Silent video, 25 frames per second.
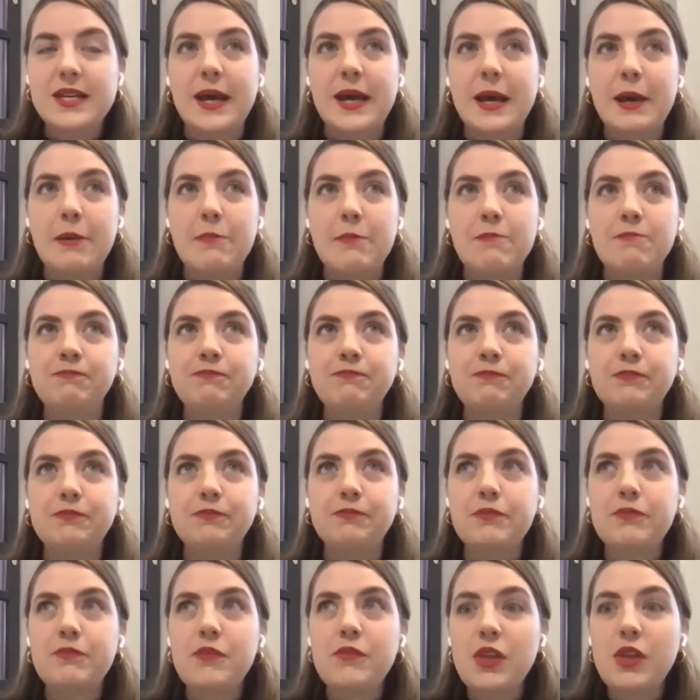
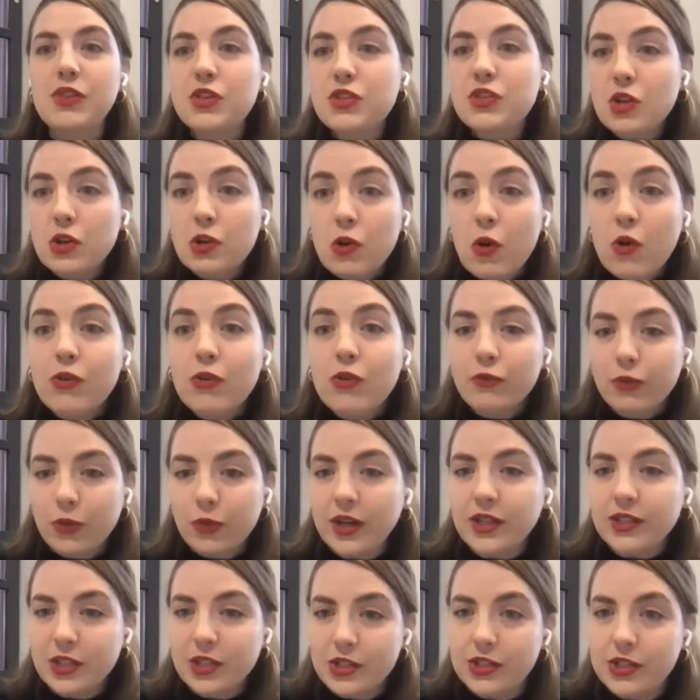There's a lot of
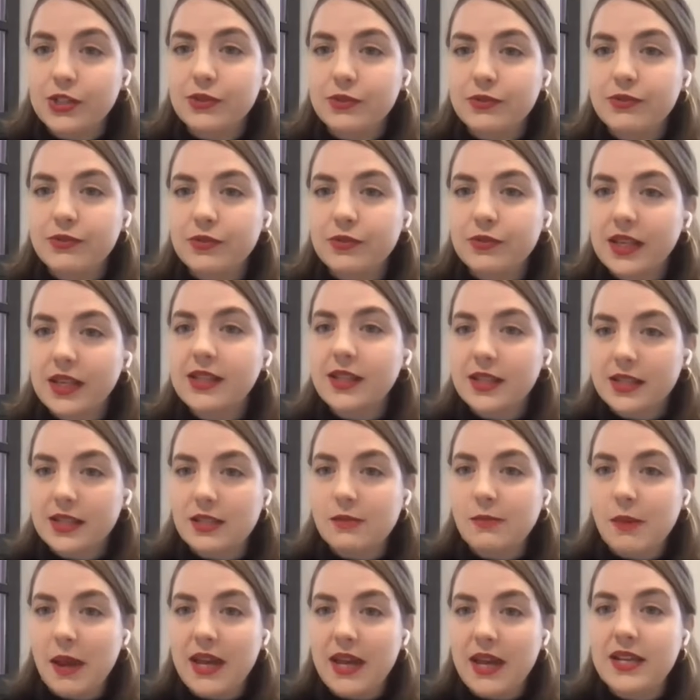work to do in
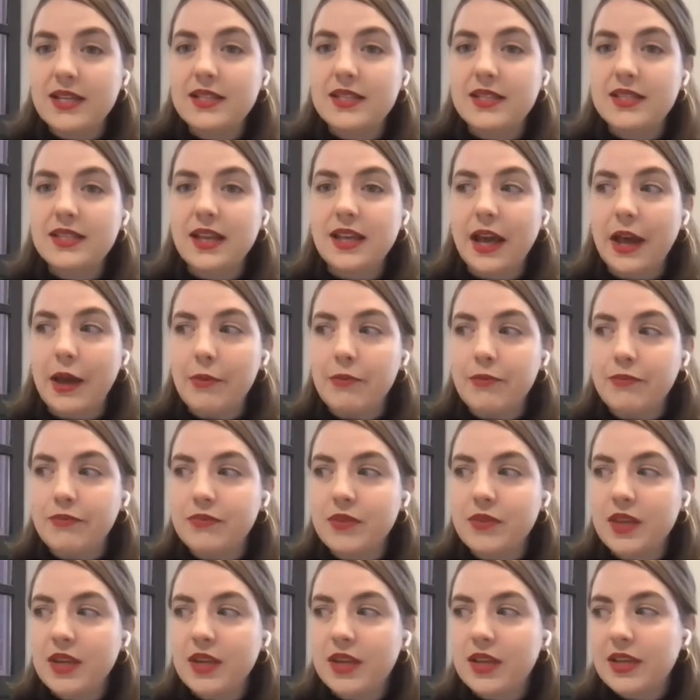this space.
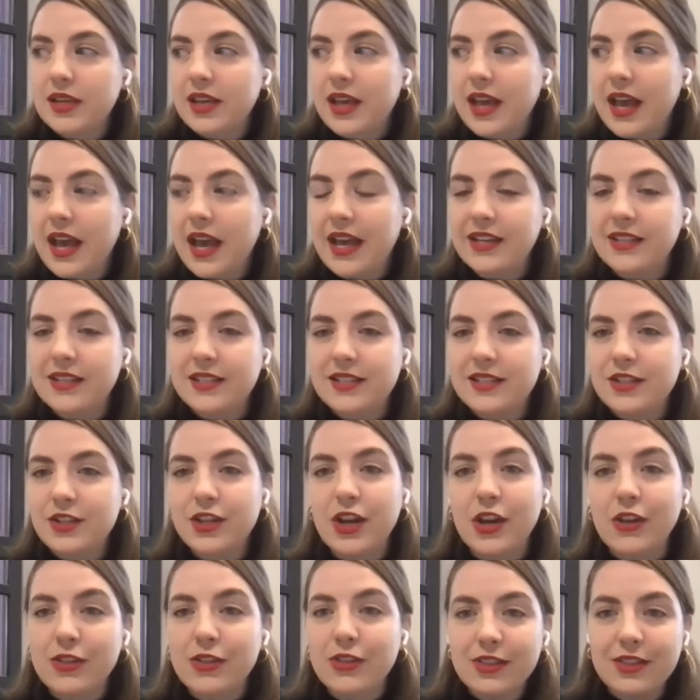And,
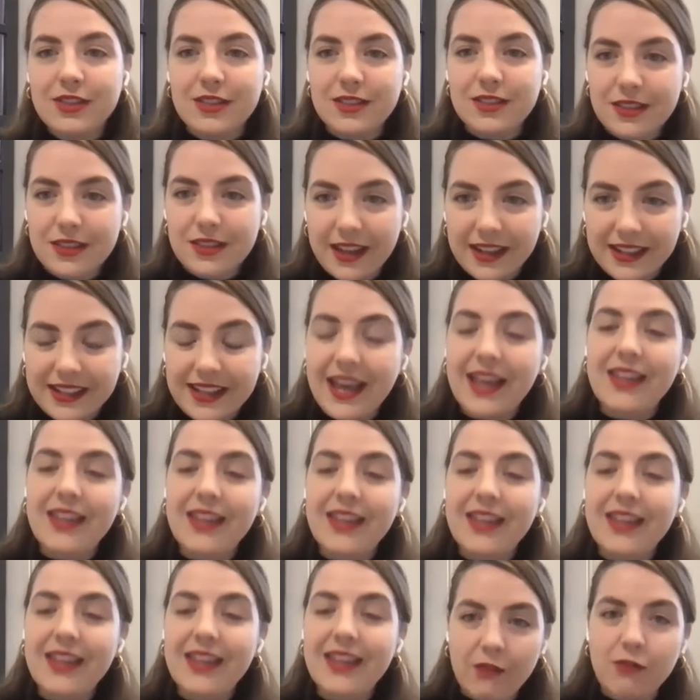you know,
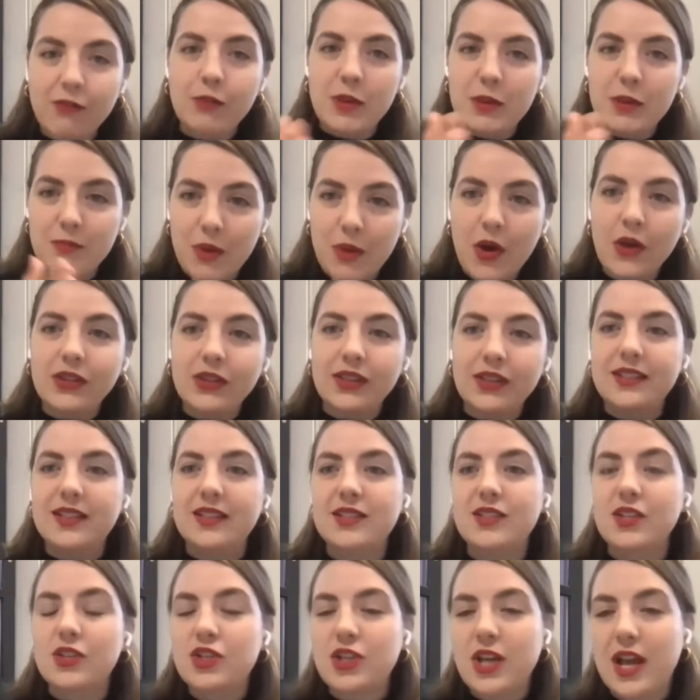again, the government marked this
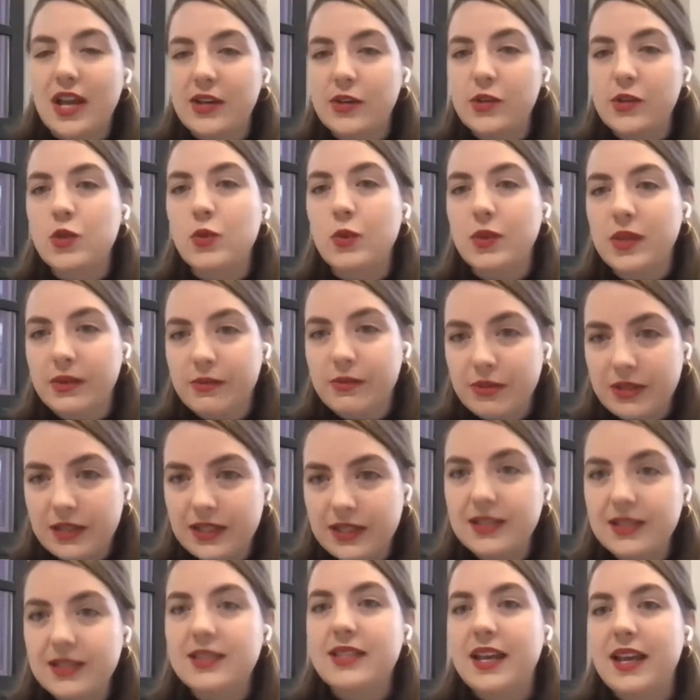as a challenge when they
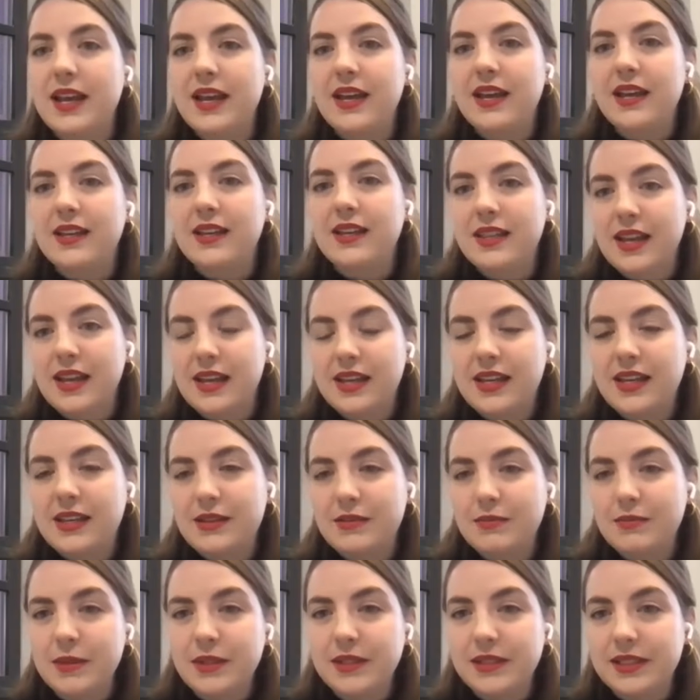released their
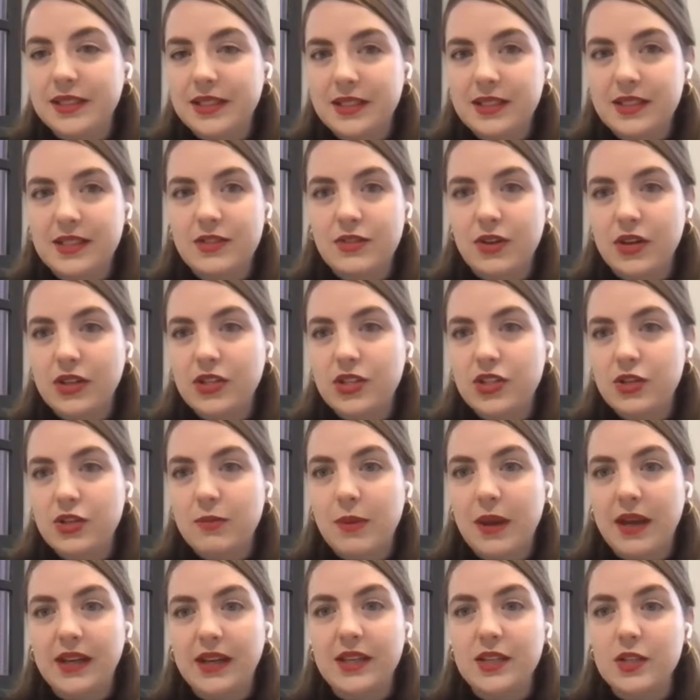heat and buildings strategy
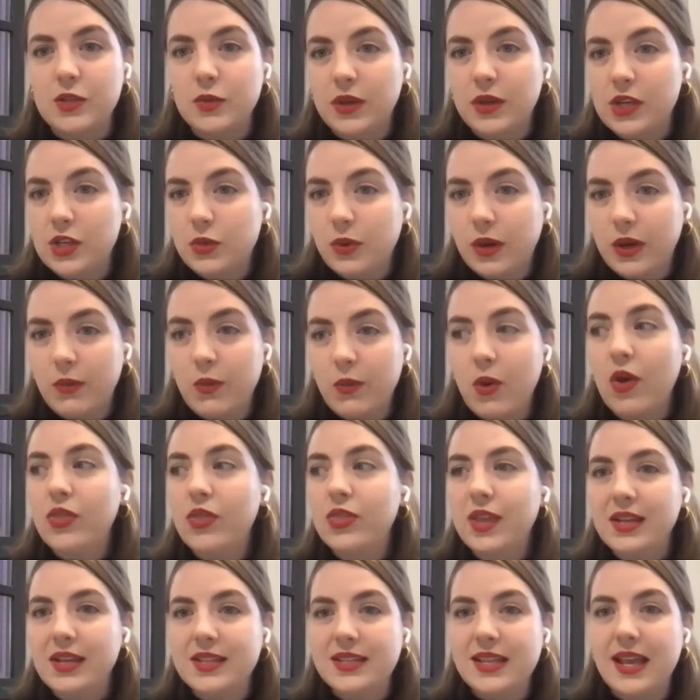back in
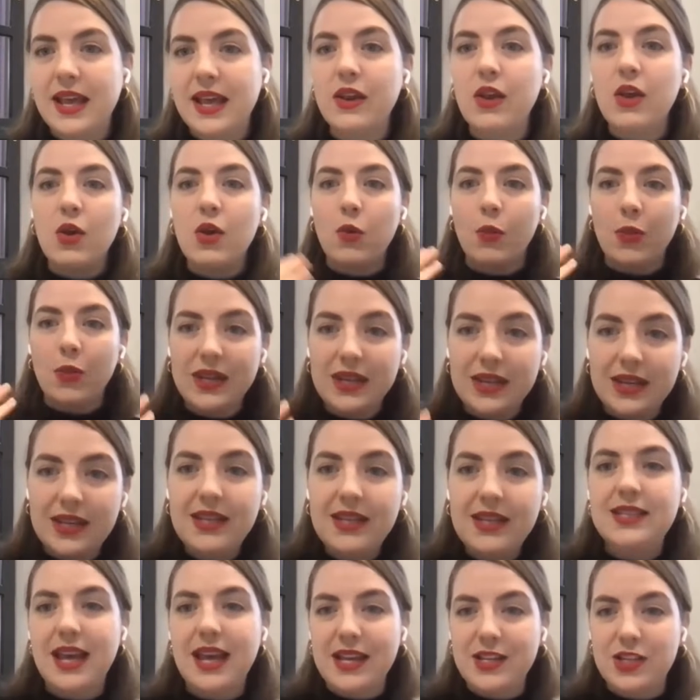2021. They said, we
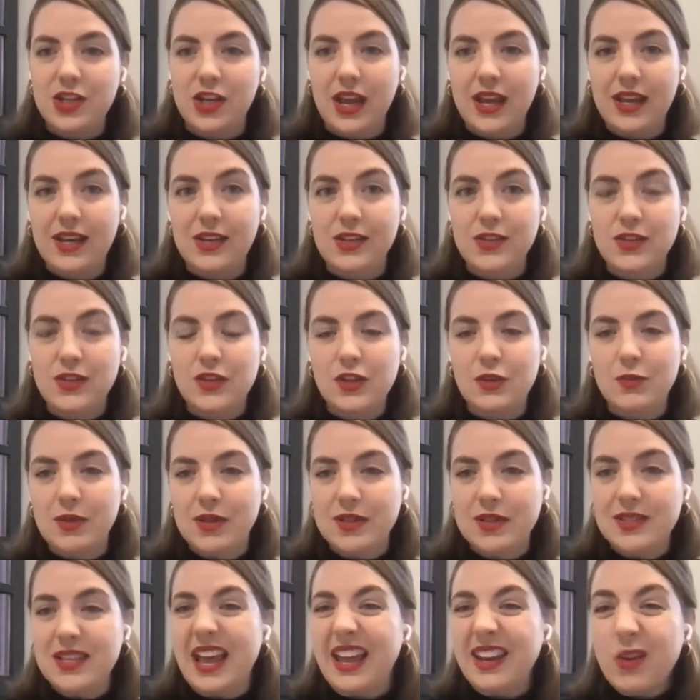need to educate
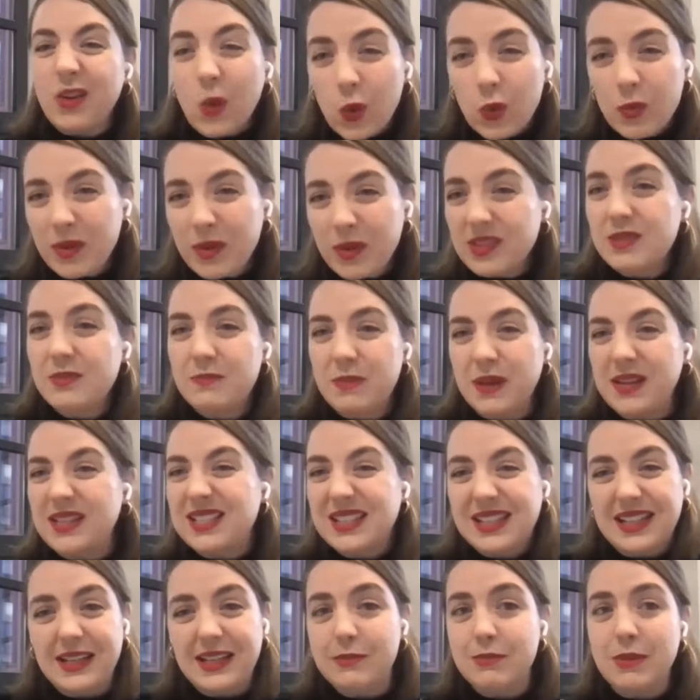consumers, and almost
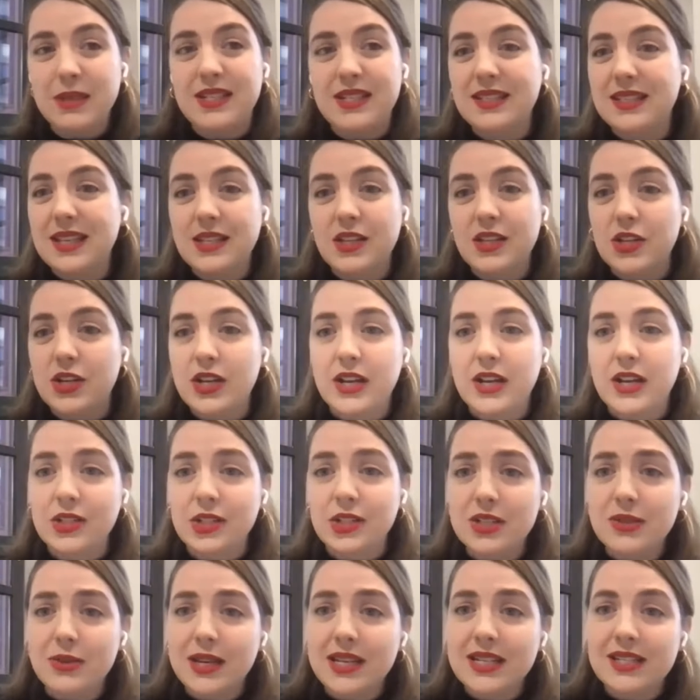basically admitted they don't know how to
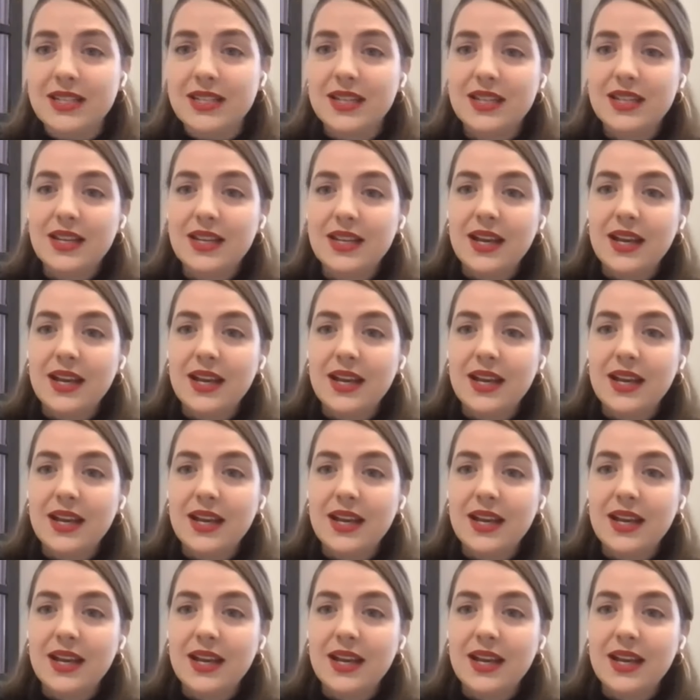do it.